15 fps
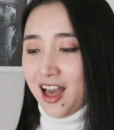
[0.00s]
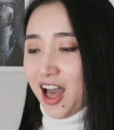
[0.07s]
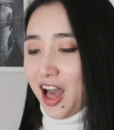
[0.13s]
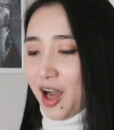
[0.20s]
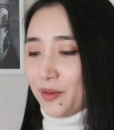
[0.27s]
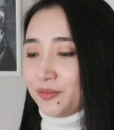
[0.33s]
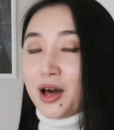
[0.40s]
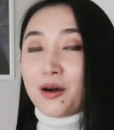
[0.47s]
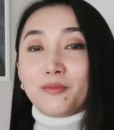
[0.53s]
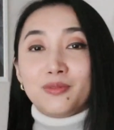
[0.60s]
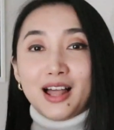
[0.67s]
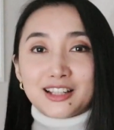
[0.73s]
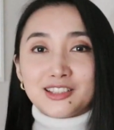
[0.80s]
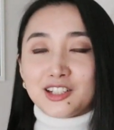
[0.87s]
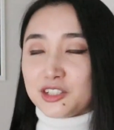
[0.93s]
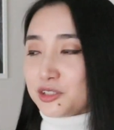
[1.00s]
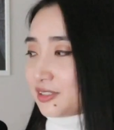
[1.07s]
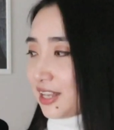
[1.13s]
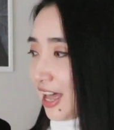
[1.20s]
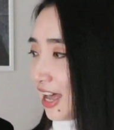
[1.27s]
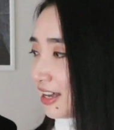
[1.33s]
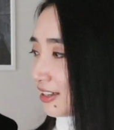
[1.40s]
A black
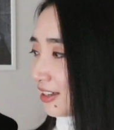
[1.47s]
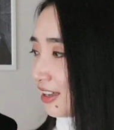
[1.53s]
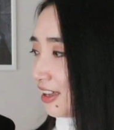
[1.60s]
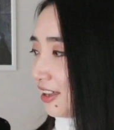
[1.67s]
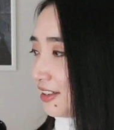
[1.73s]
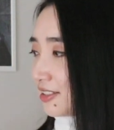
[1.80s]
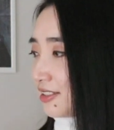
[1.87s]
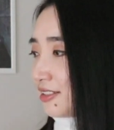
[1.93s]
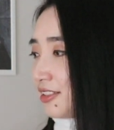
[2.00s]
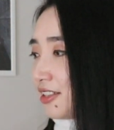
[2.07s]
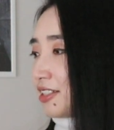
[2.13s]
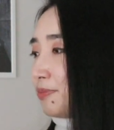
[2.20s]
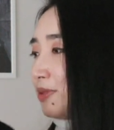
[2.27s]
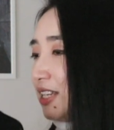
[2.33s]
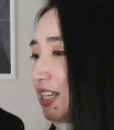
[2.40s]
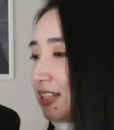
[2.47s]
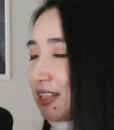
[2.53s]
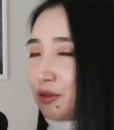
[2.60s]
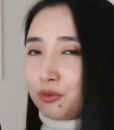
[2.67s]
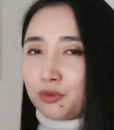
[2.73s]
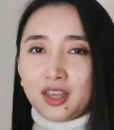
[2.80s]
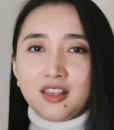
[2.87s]
turtleneck is this piece
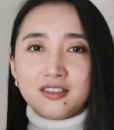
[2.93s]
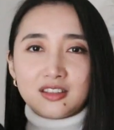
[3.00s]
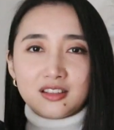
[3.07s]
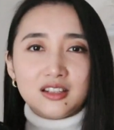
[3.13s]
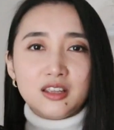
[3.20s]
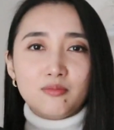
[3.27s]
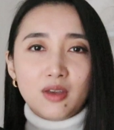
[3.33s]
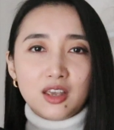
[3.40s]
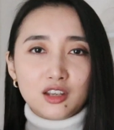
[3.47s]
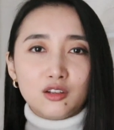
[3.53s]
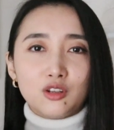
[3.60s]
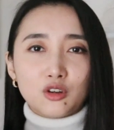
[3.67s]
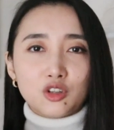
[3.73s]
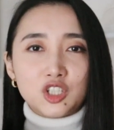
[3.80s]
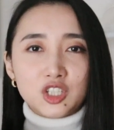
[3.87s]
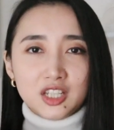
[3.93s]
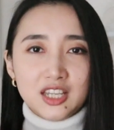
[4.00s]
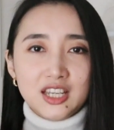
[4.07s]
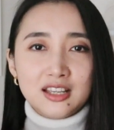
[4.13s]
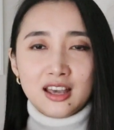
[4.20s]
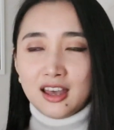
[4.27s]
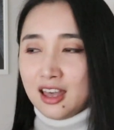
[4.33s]
that will instantly make you look
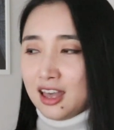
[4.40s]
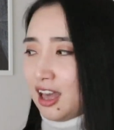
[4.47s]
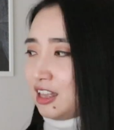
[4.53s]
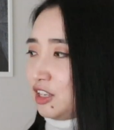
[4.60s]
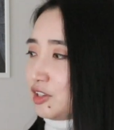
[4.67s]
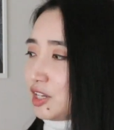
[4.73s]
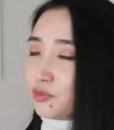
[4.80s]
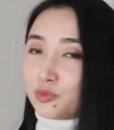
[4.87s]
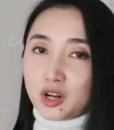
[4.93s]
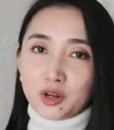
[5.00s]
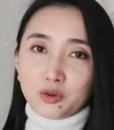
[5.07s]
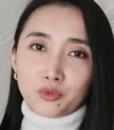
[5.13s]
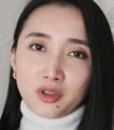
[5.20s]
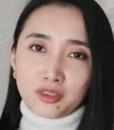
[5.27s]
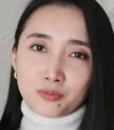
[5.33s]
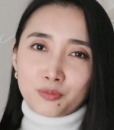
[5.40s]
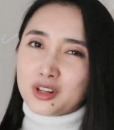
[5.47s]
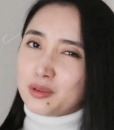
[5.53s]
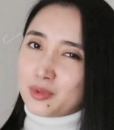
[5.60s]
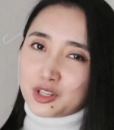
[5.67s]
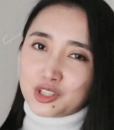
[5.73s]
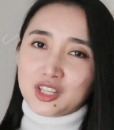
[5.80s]
chic, and you can wear it with
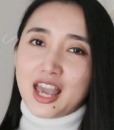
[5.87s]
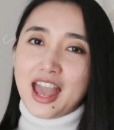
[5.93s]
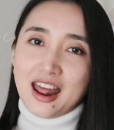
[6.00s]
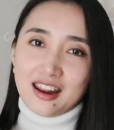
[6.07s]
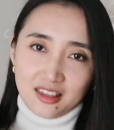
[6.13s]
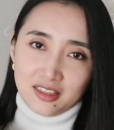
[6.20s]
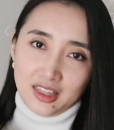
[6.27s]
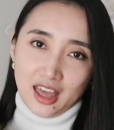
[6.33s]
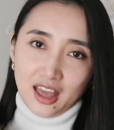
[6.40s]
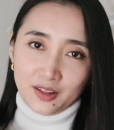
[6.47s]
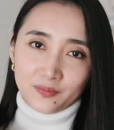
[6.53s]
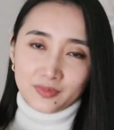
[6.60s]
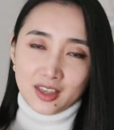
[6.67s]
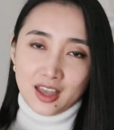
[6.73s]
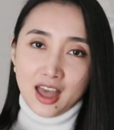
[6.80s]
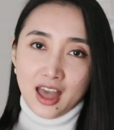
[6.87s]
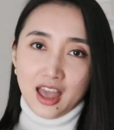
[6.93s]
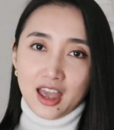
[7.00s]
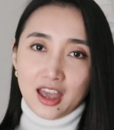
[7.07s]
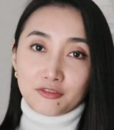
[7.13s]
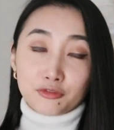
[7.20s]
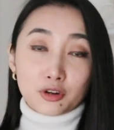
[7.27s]
pretty much anything.
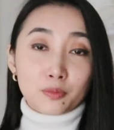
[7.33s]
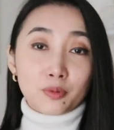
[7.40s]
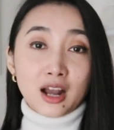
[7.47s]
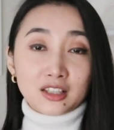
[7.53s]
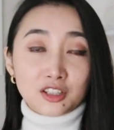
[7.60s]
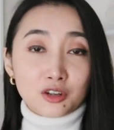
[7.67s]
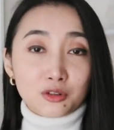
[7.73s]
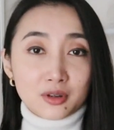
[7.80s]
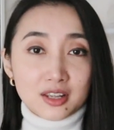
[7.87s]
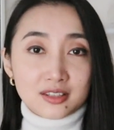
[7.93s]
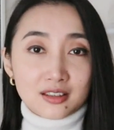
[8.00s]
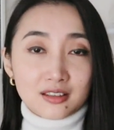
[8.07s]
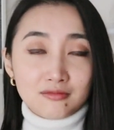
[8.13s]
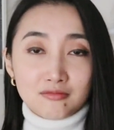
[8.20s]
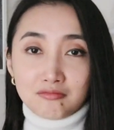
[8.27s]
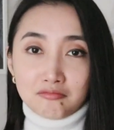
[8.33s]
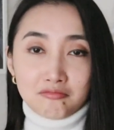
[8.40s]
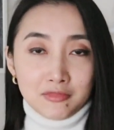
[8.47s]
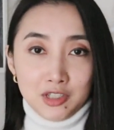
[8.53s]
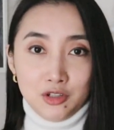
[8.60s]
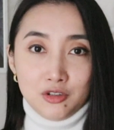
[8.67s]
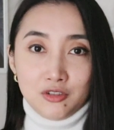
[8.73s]
And for a practical reason,
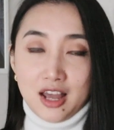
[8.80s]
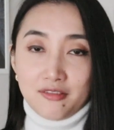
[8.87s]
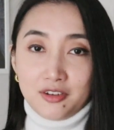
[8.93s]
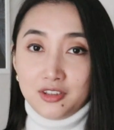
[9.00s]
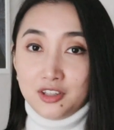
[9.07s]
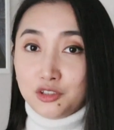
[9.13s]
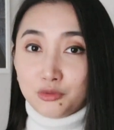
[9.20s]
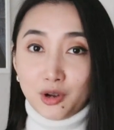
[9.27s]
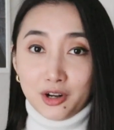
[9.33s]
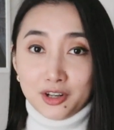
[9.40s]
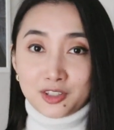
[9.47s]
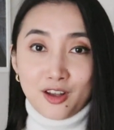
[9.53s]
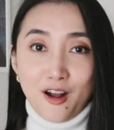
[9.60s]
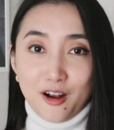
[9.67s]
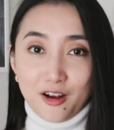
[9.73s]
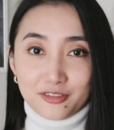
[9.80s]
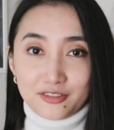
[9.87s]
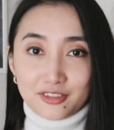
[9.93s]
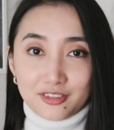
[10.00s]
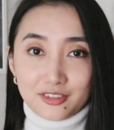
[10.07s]
you don't ever need to wear a scarf.